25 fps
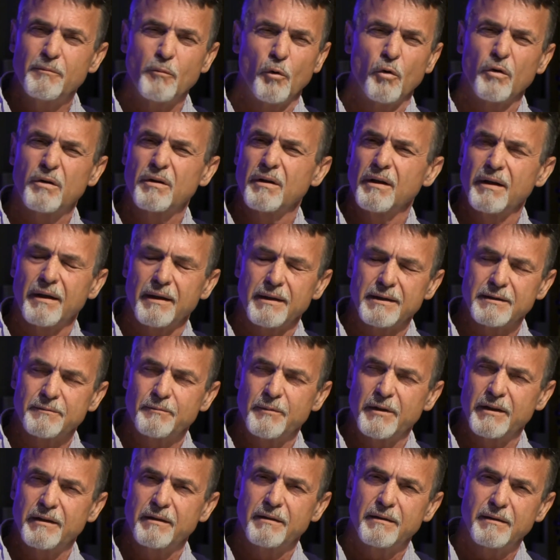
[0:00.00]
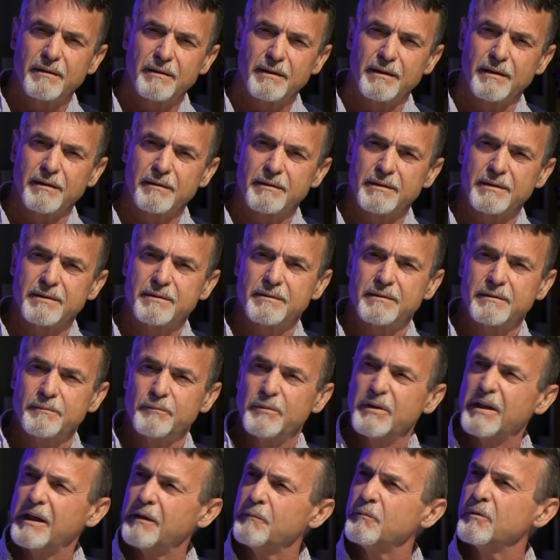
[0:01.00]
not immortalized, but you know, just
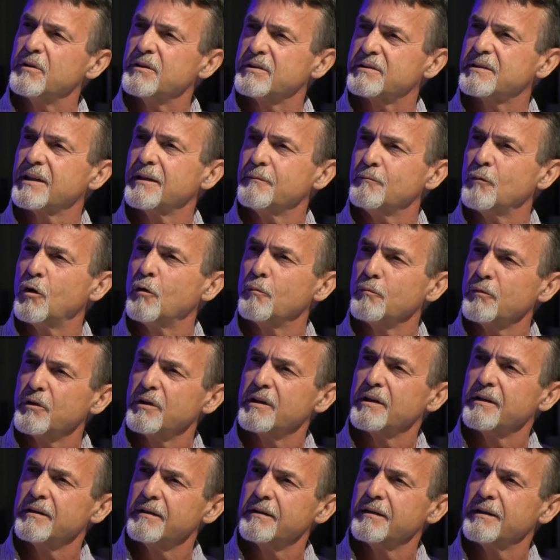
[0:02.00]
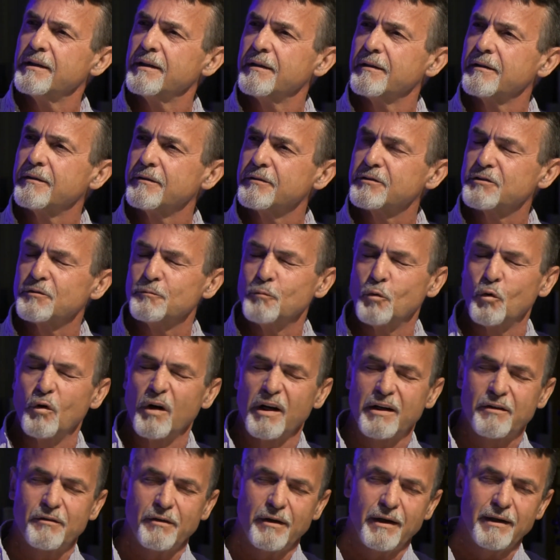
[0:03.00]
to be able to say, mom, you know, you're there. Because the
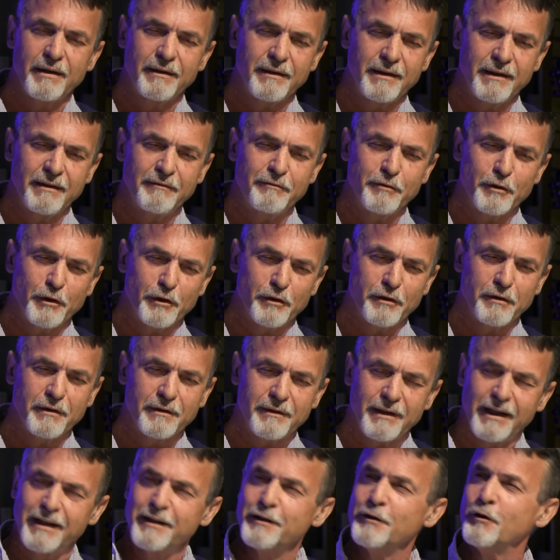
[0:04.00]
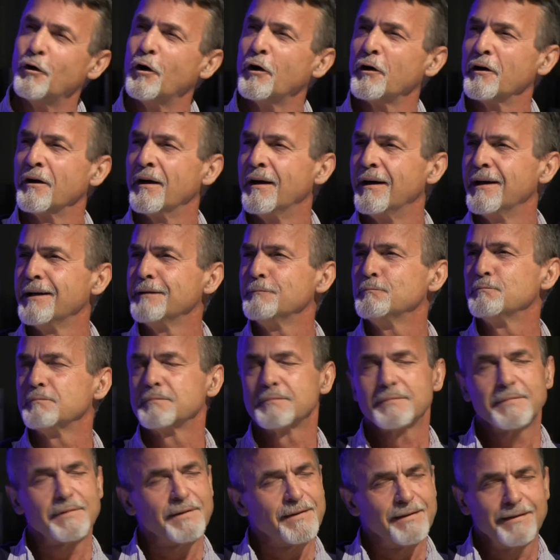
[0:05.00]
more I tried to get her online,
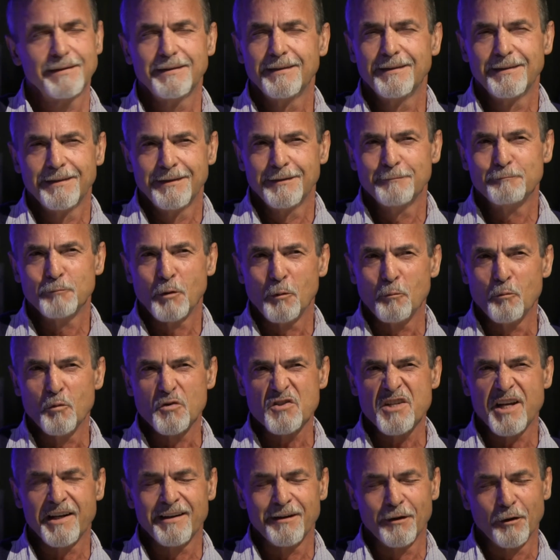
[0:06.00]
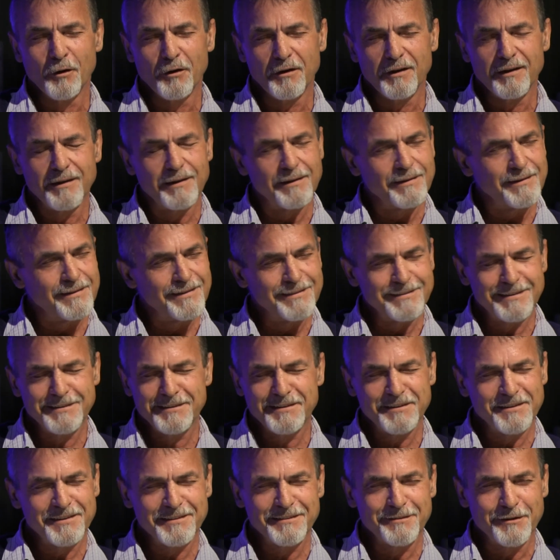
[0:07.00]
mom was analog.
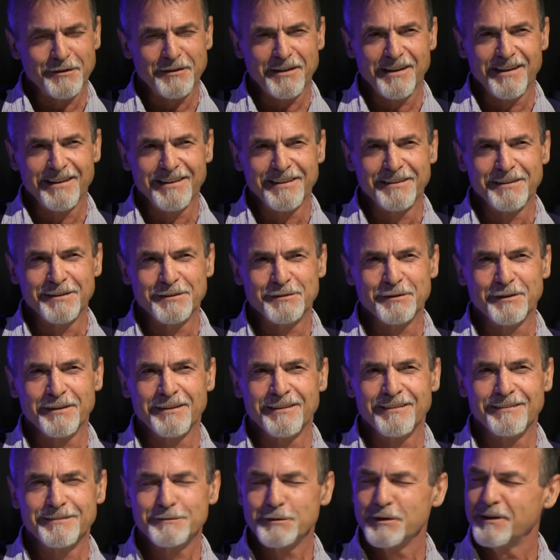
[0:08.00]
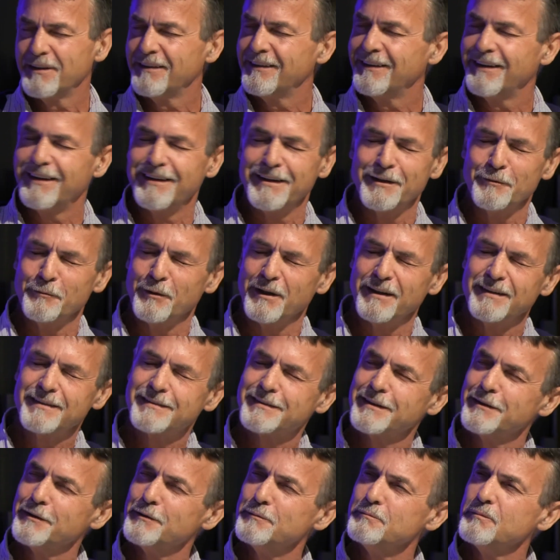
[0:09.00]
It's just not going digital in any
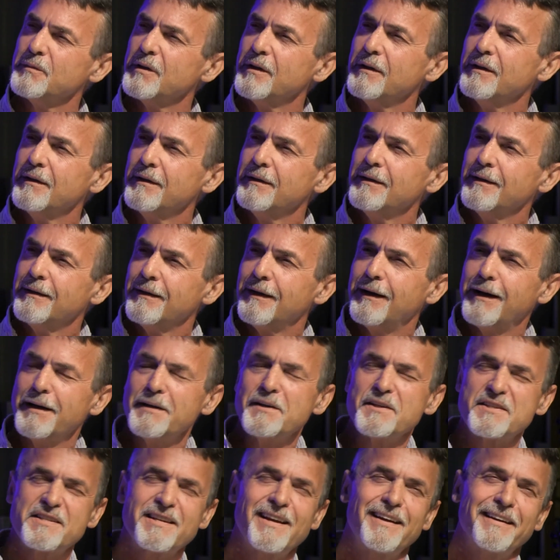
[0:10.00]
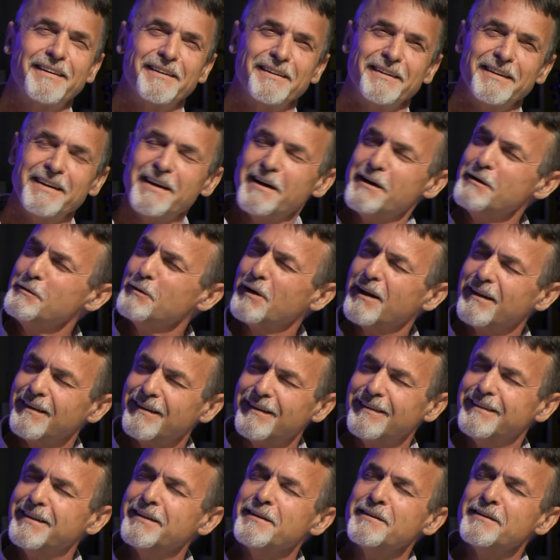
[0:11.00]
way. So I understand it now.
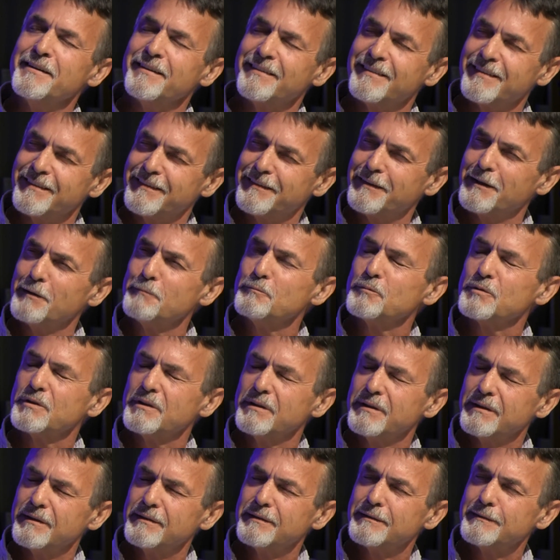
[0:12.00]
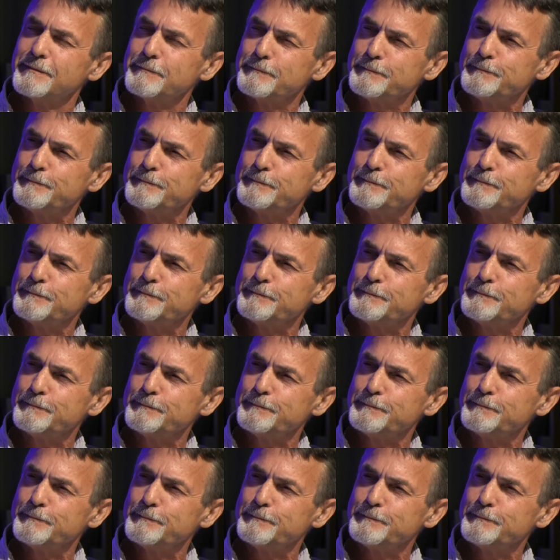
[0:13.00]
I didn't at the time. So.